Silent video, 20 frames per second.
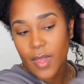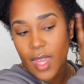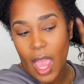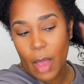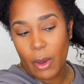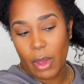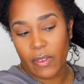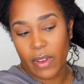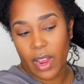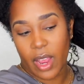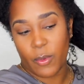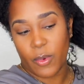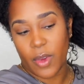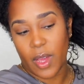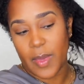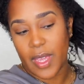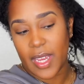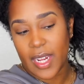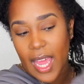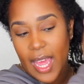However, it
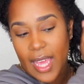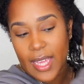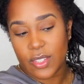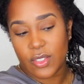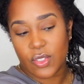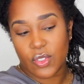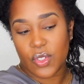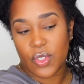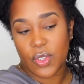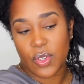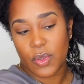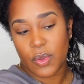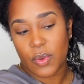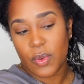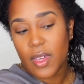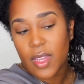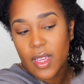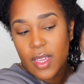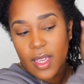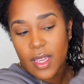would be nice
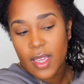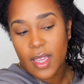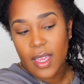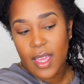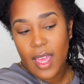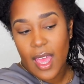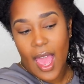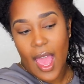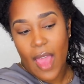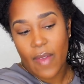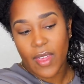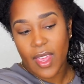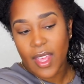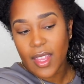to have